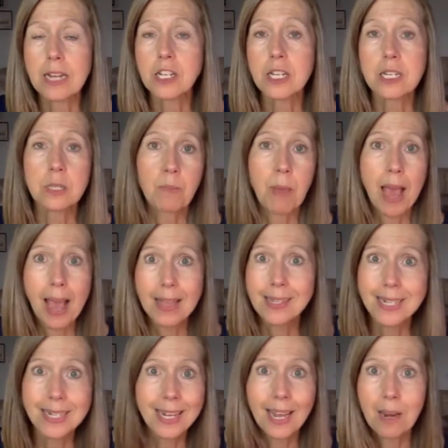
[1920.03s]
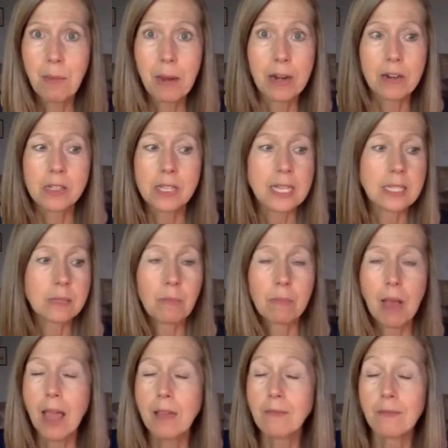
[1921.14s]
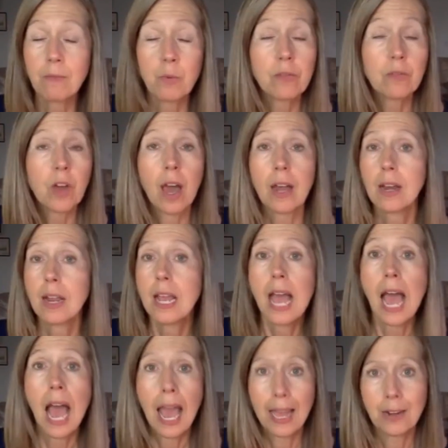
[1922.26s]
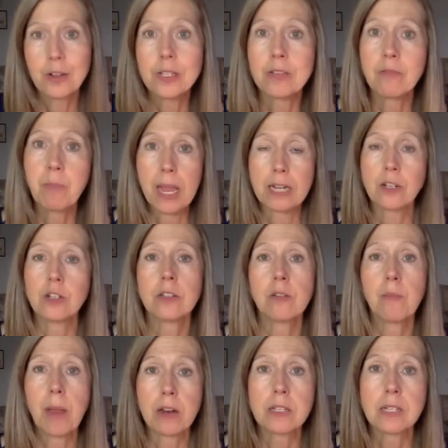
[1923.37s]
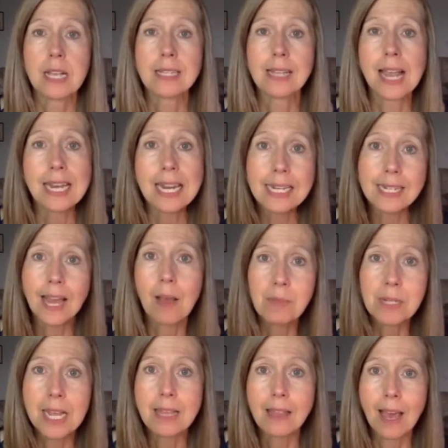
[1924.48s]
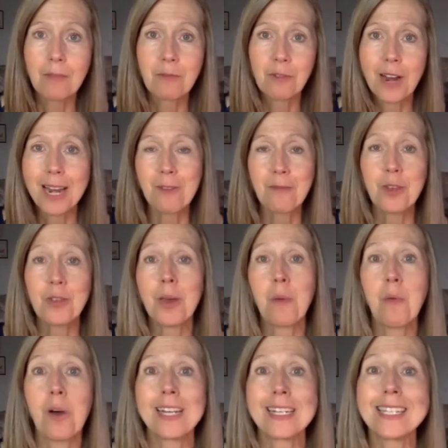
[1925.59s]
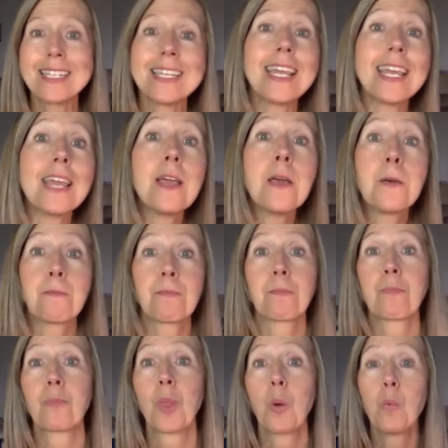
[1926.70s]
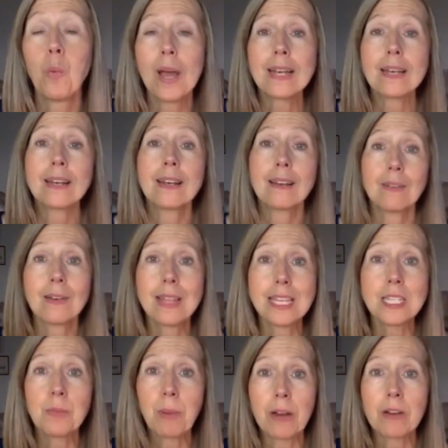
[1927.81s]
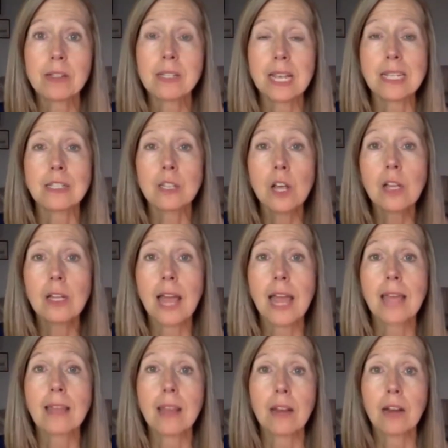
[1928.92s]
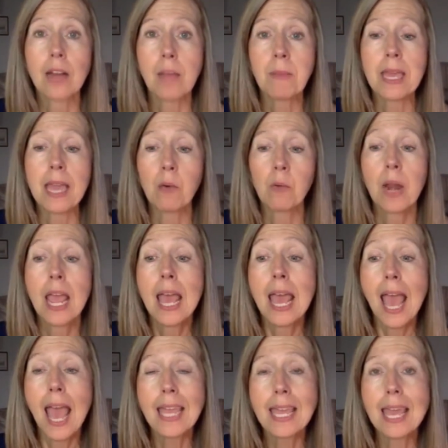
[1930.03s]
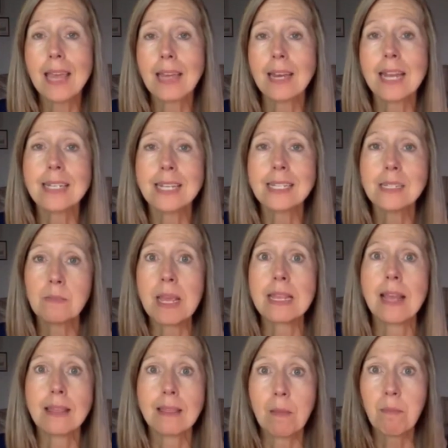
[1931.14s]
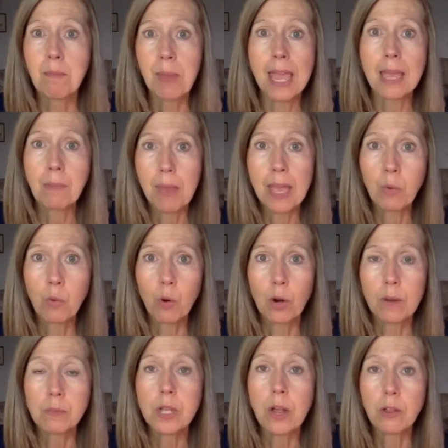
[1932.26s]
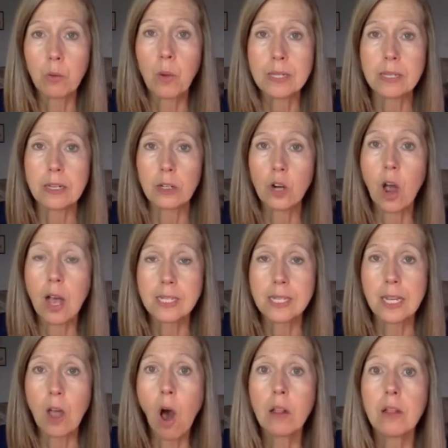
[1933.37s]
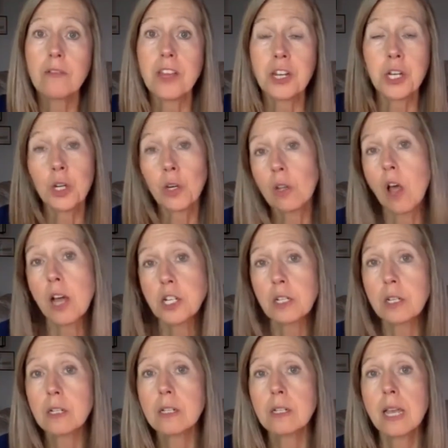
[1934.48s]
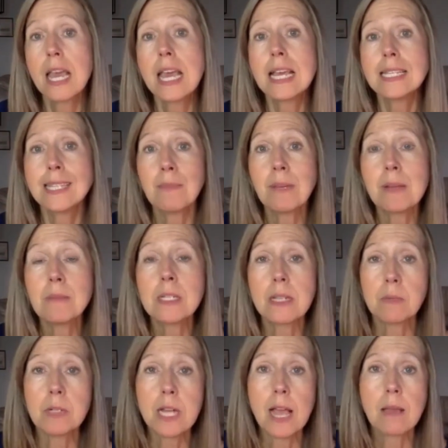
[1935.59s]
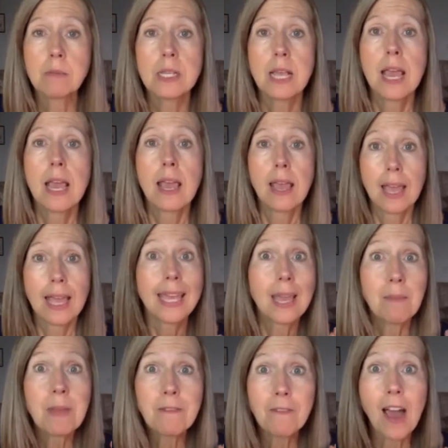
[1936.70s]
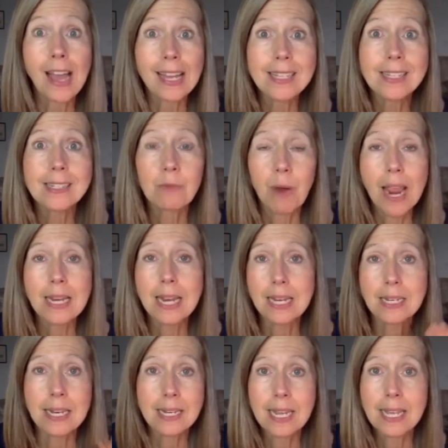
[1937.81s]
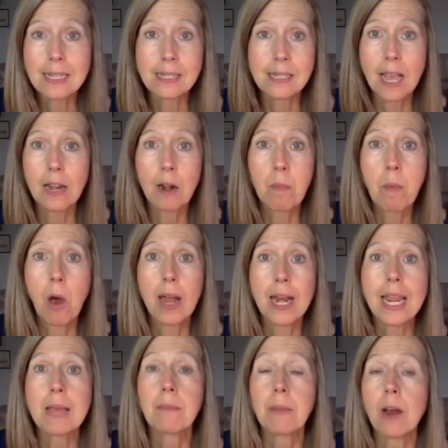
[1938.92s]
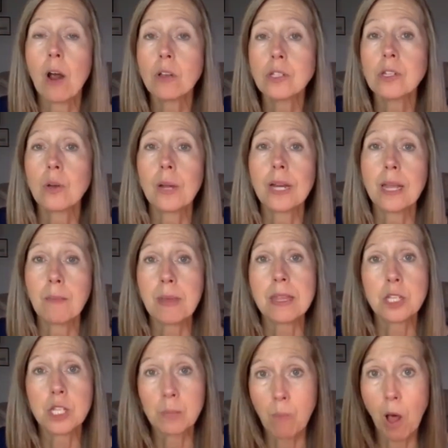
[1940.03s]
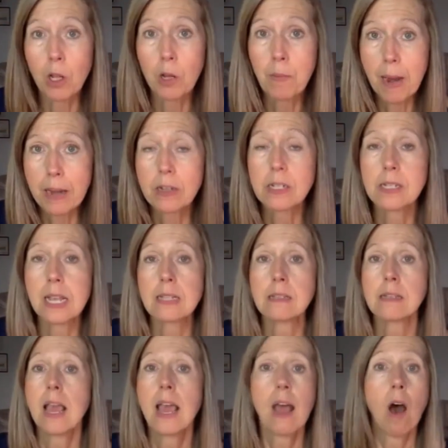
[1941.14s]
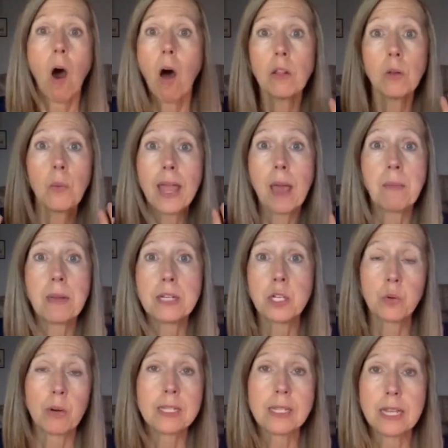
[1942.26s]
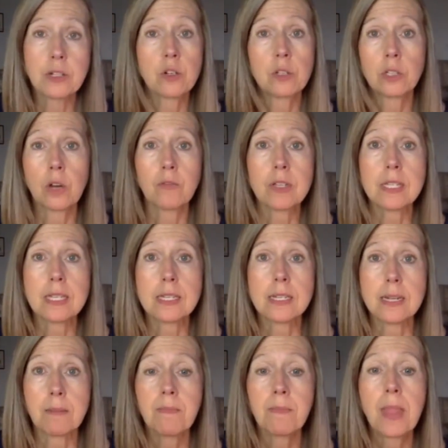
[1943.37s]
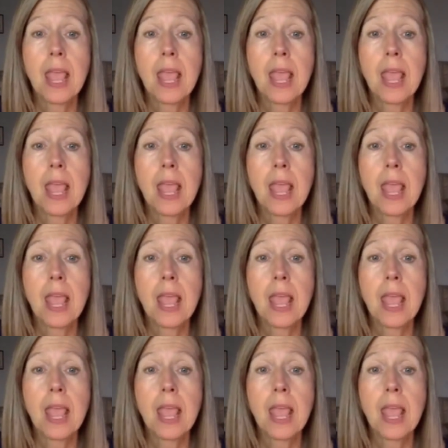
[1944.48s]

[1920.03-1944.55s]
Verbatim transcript: she's passed a ton of parasites. We've got hundreds of pictures of parasites. I need to update that for any of you that want to see what these parasites look like that are coming out. Again, it doesn't mean that the big worms are the ones that are causing all of the neurological symptoms. Sometimes it can be fungus, right, inside our body, but also it can be the smaller parasites all the way up into our central nervous system.